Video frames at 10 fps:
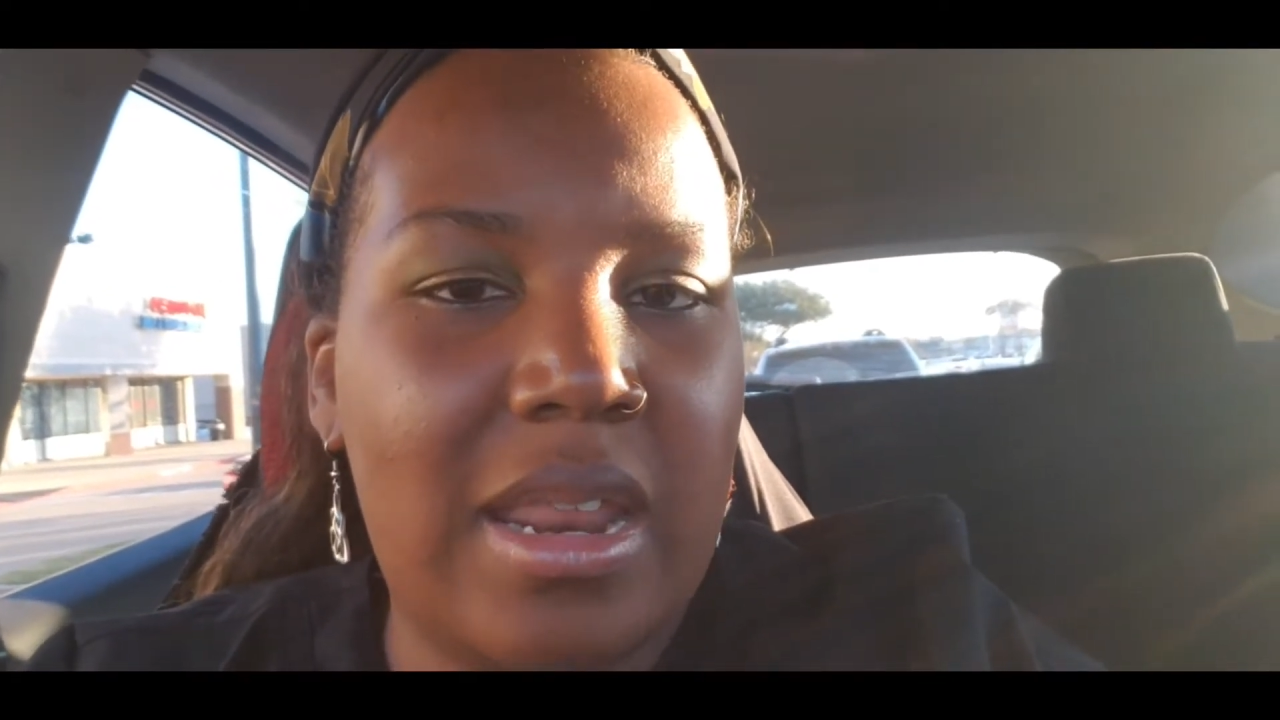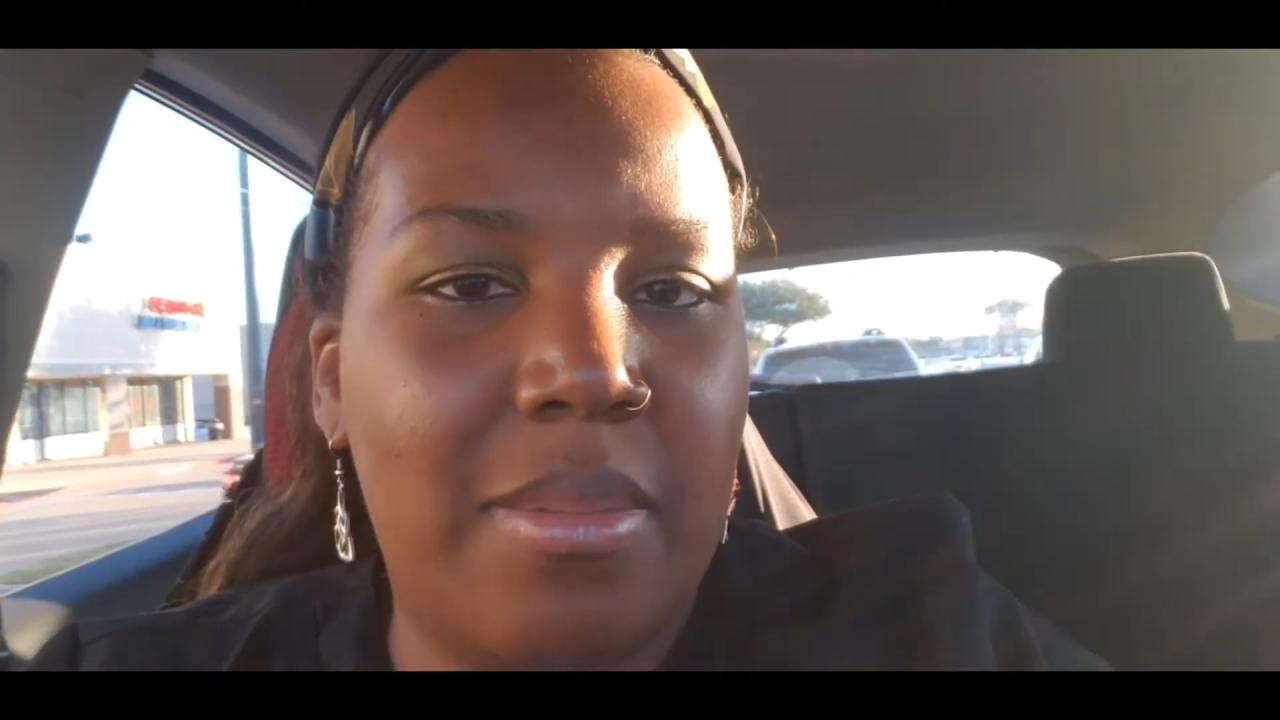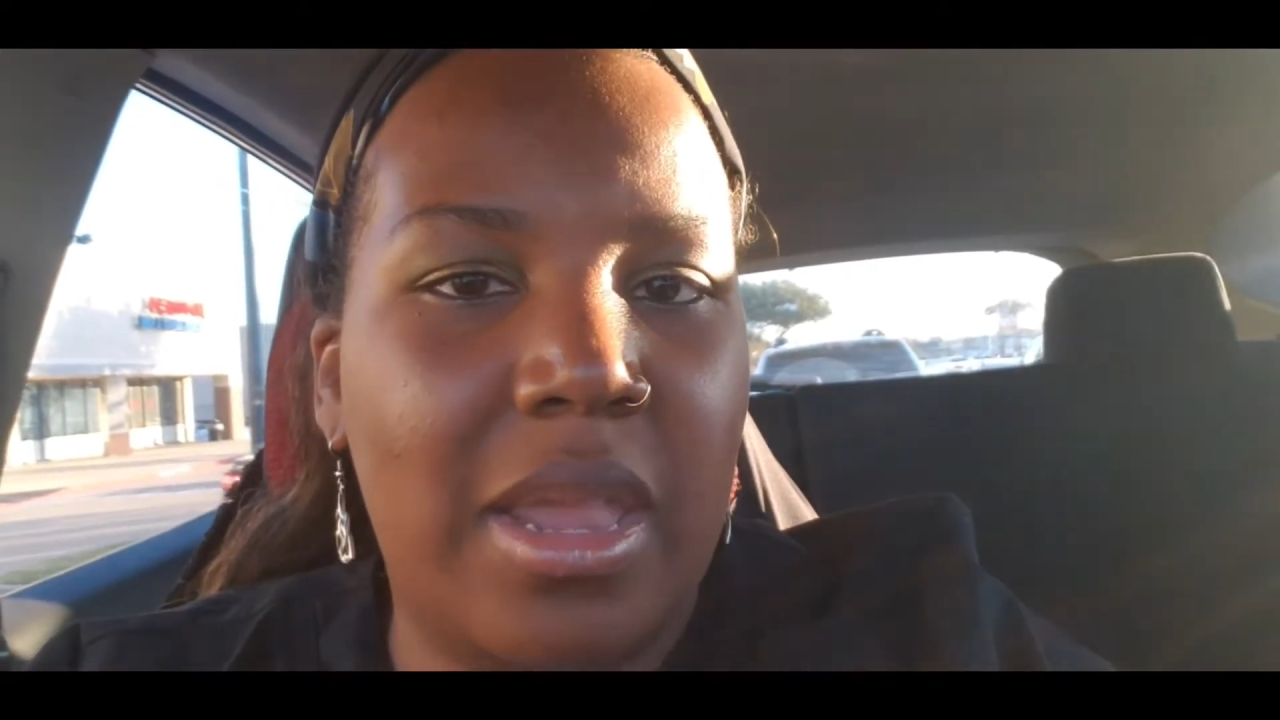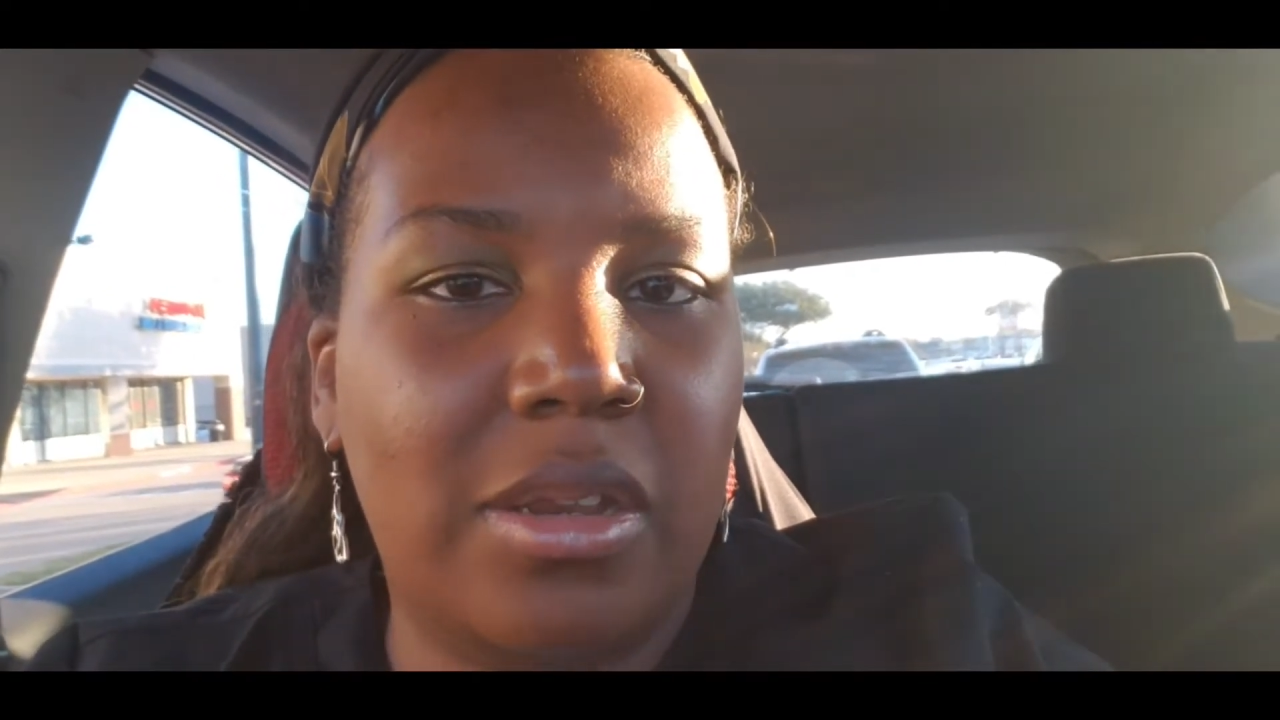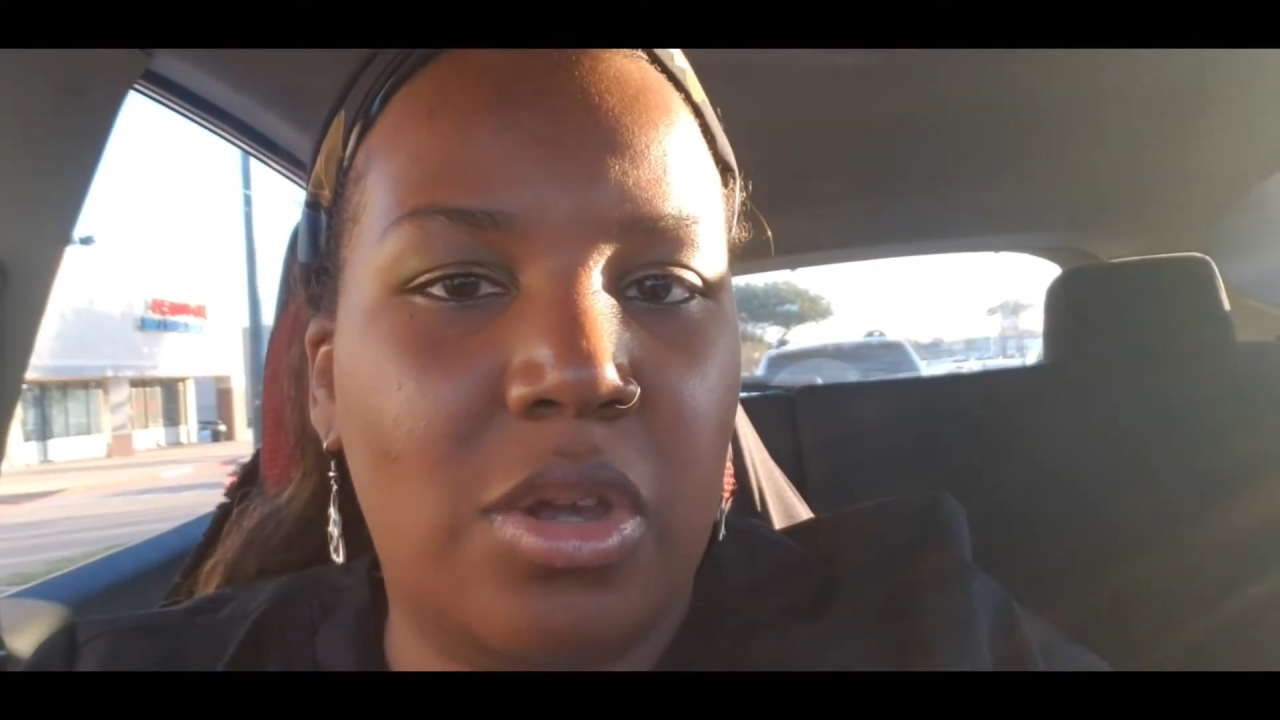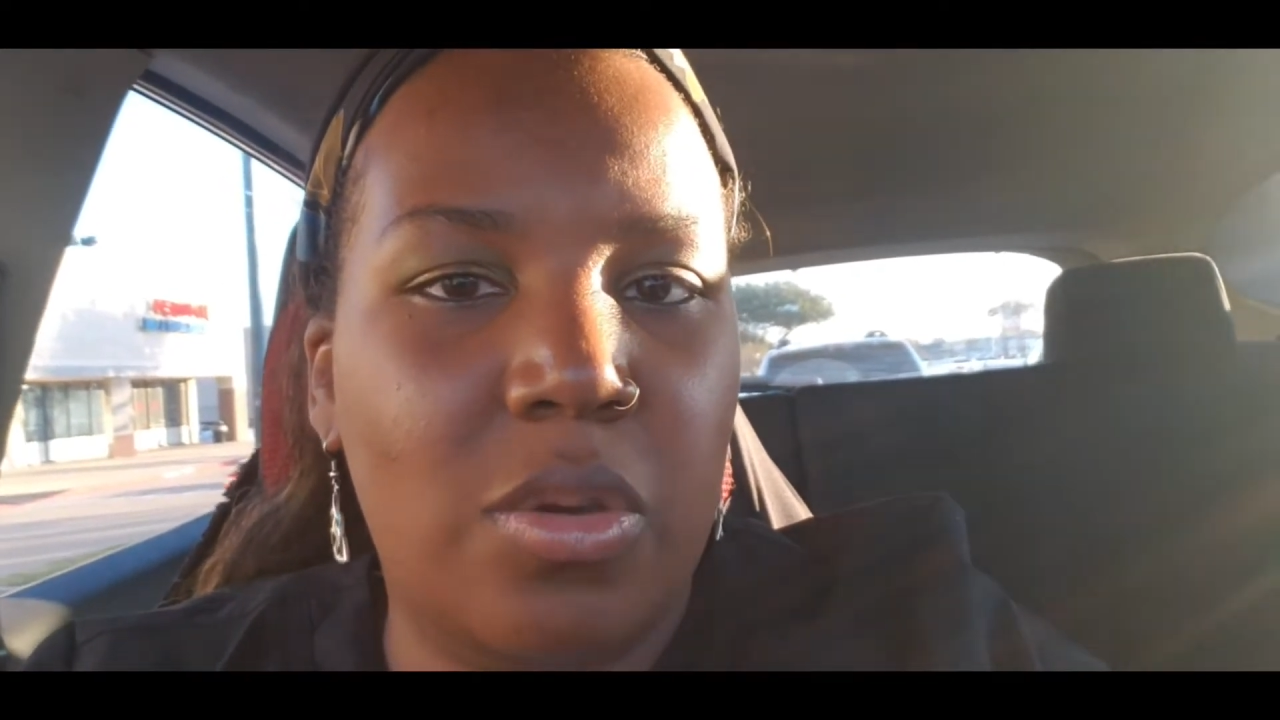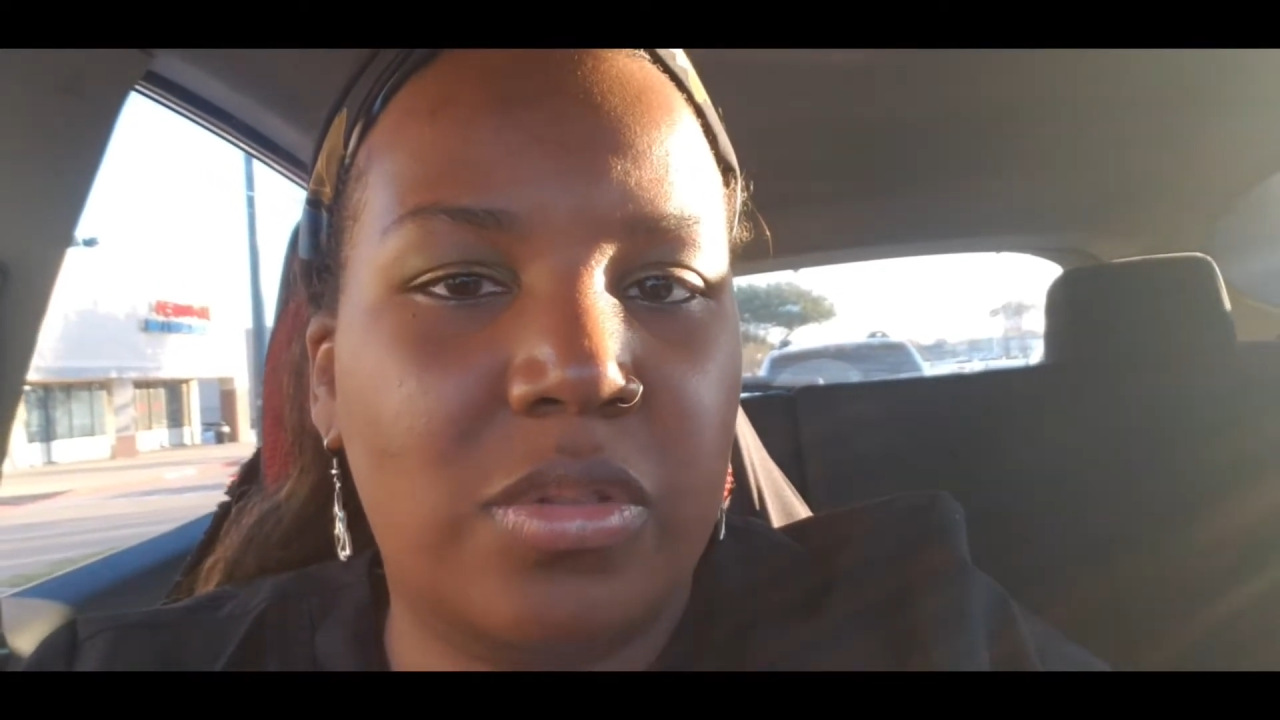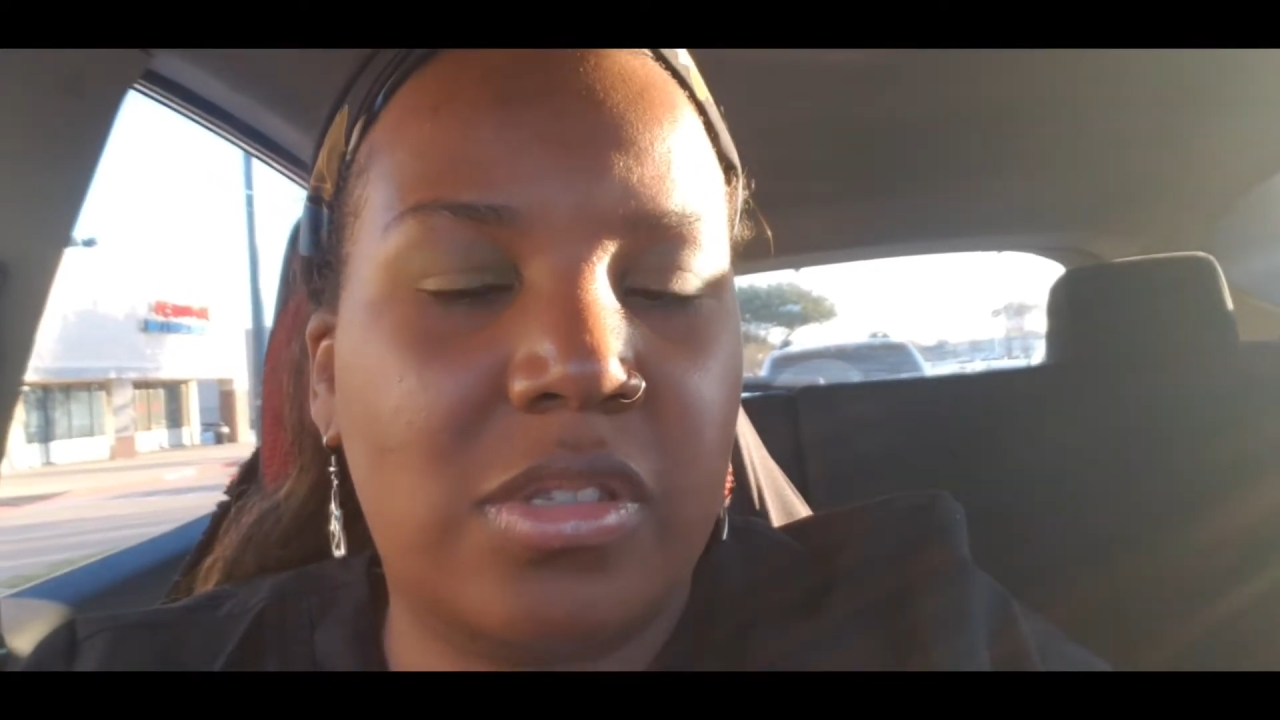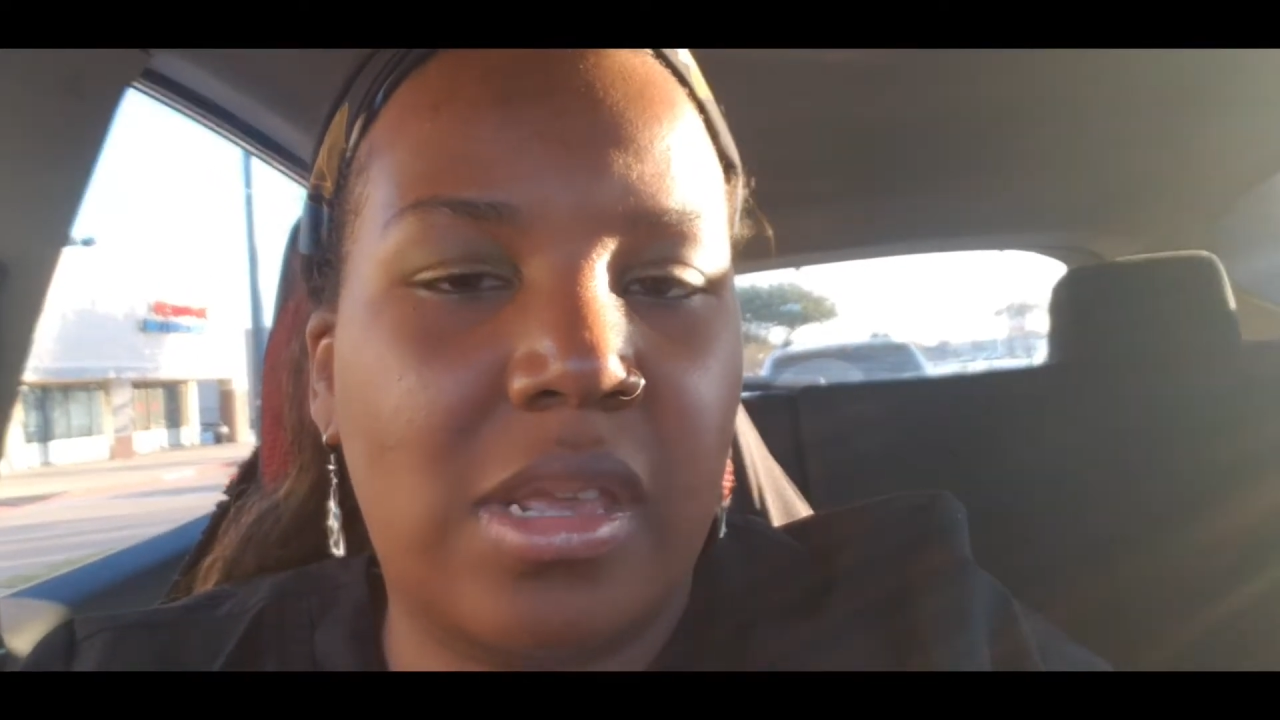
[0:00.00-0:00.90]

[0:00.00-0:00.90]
I make notes,